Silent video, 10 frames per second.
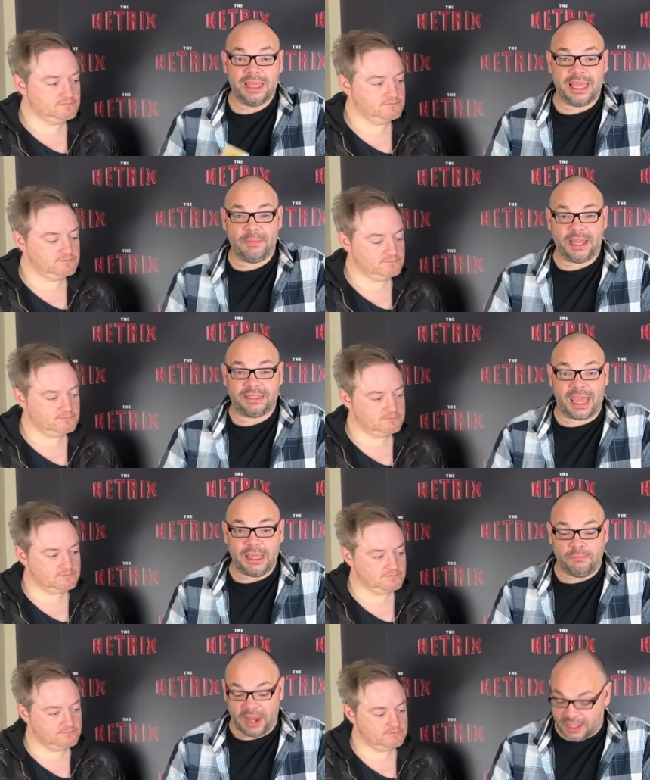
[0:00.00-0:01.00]
Speaker 1: gimmick deck
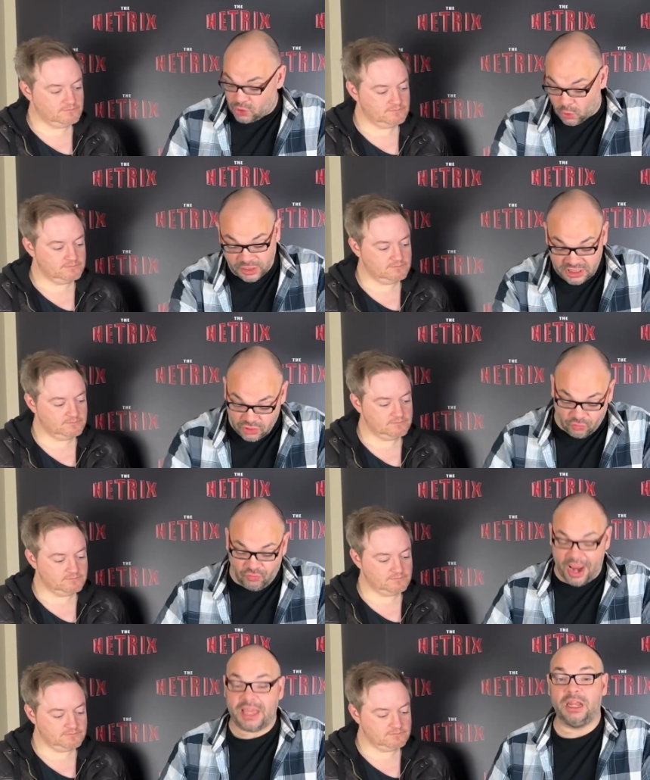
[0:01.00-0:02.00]
in play at all. This is a
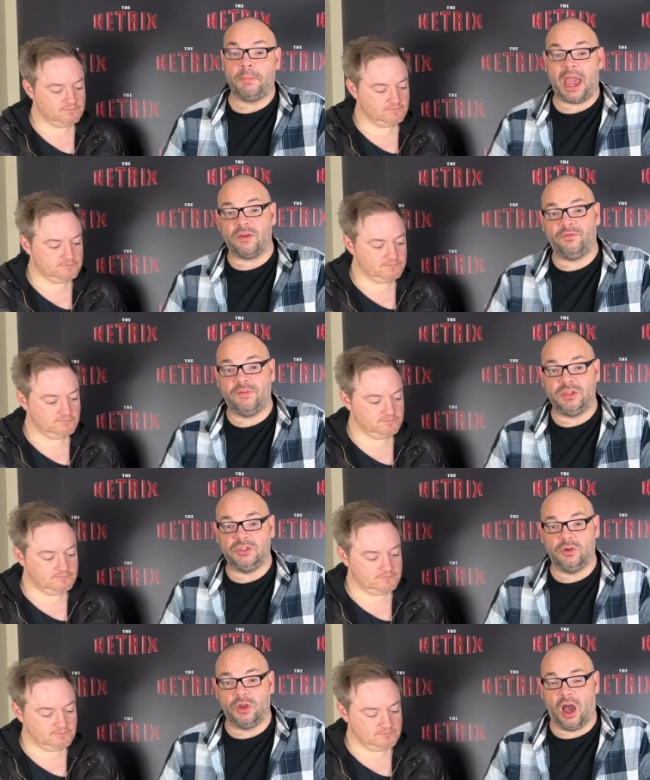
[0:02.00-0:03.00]
regular pack of
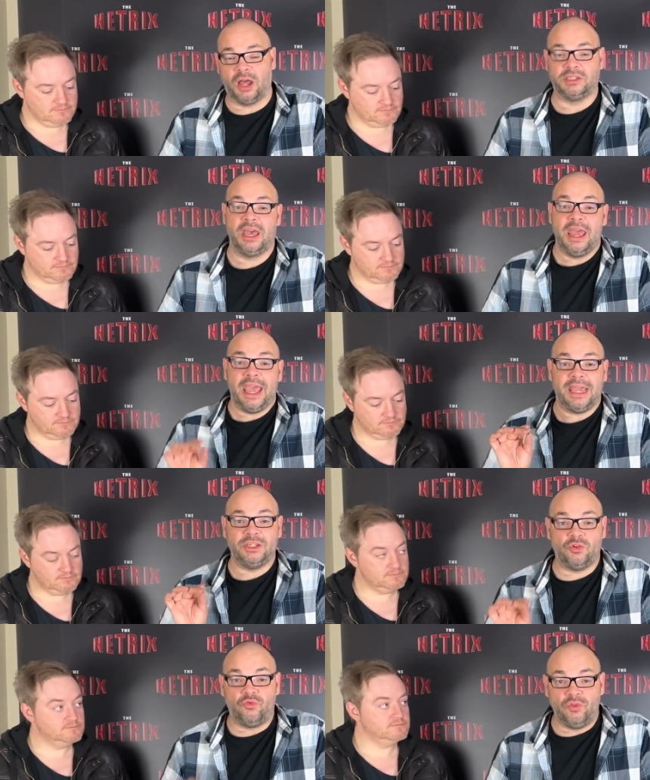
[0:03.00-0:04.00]
fifty-two cards. It is
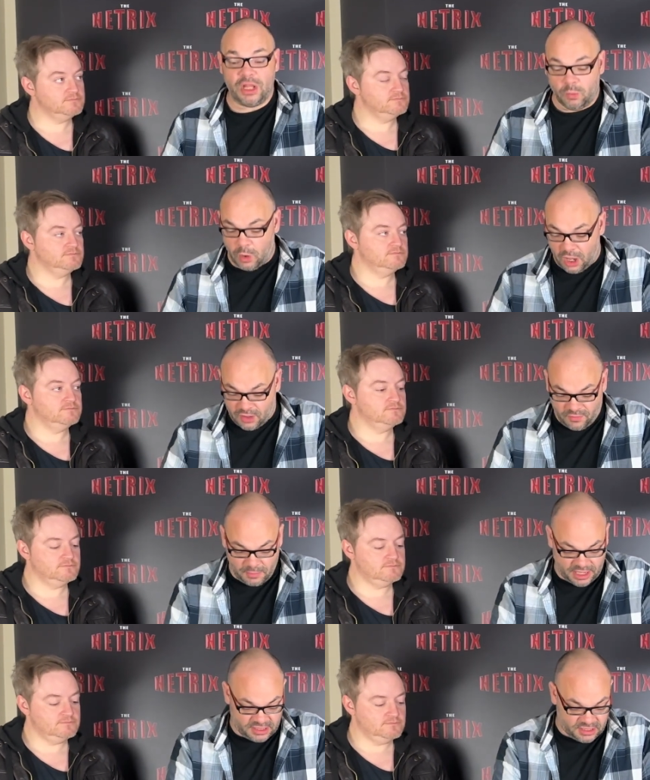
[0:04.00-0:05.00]
a real worker for
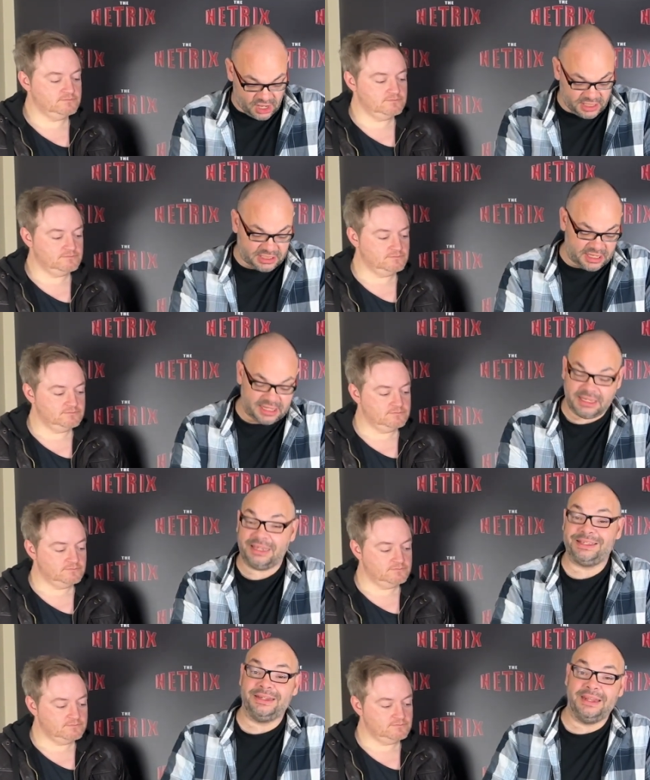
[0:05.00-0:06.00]
me. The nice thing is
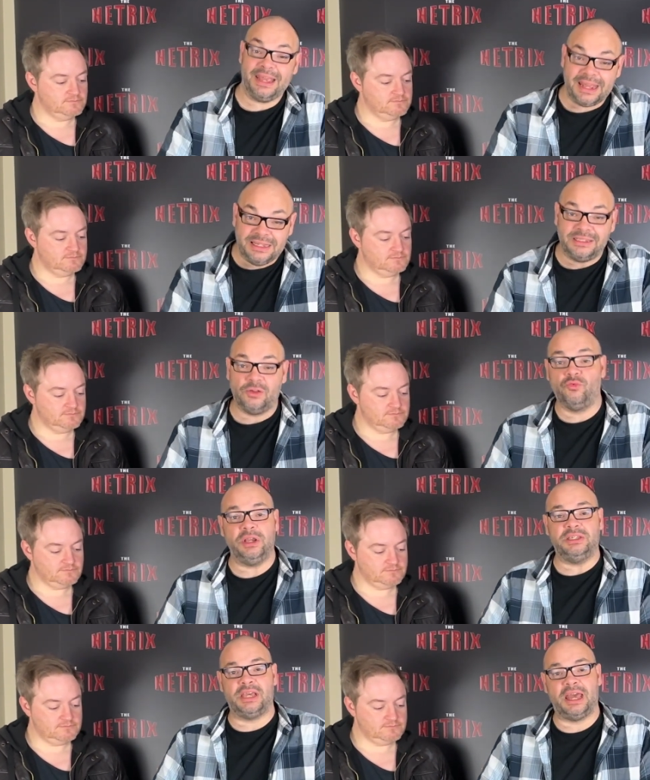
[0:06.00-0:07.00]
it's an instant
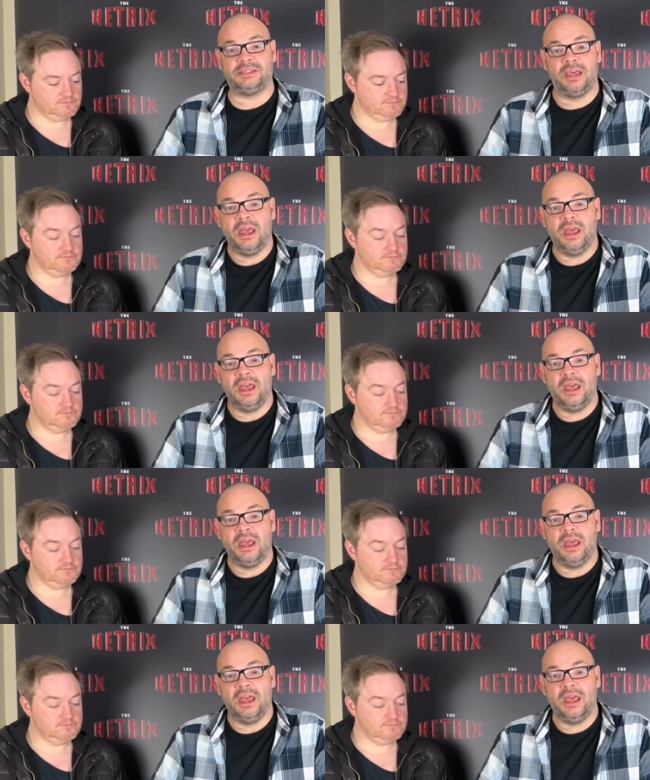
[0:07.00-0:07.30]
reset